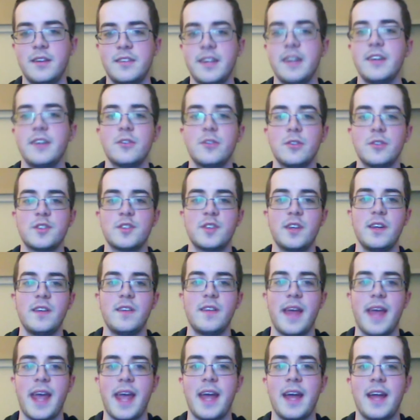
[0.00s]
technical
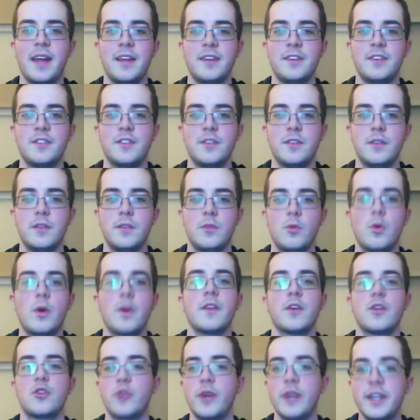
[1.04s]
skill, and
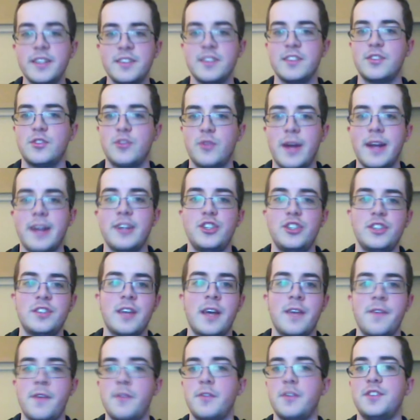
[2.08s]
one of the craziest
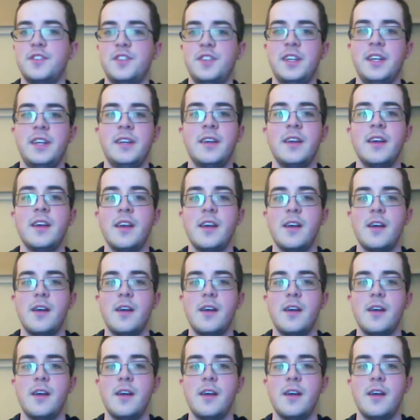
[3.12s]
strategies I've ever seen